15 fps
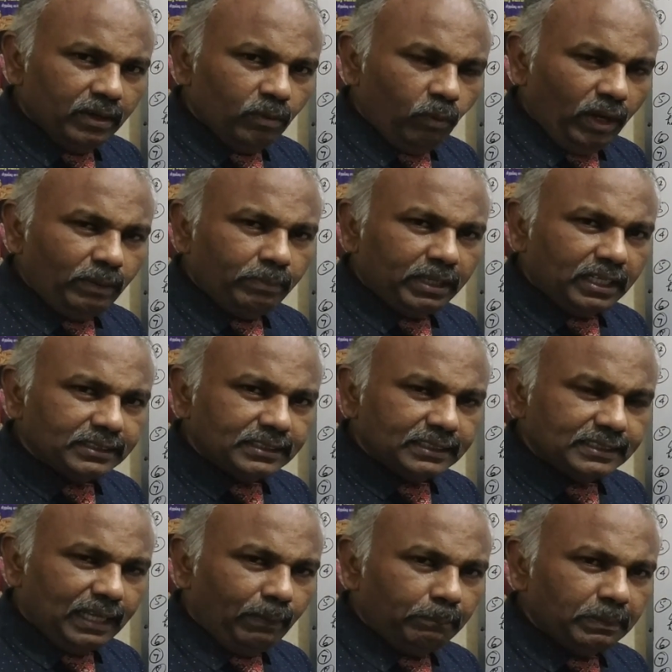Why? Because the
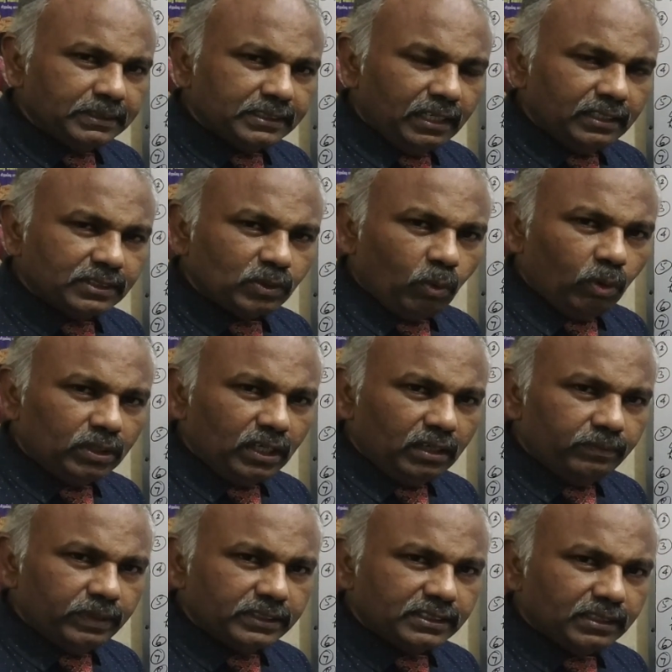sample cell is
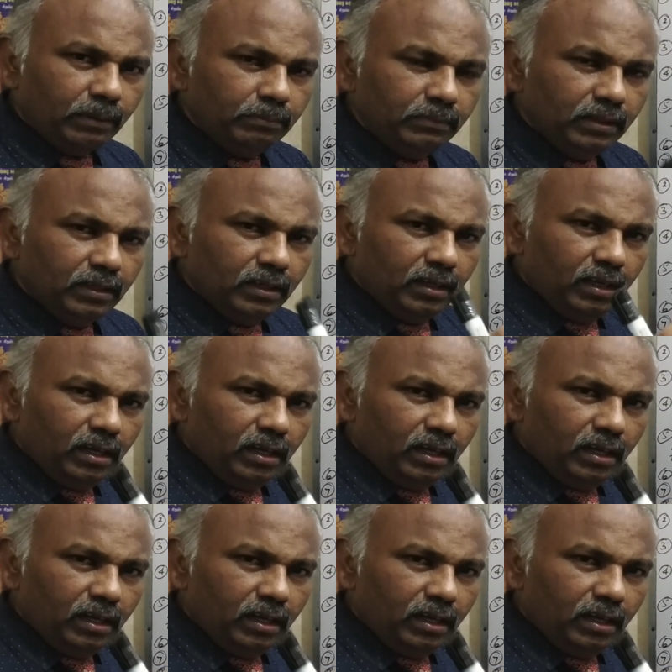coated with some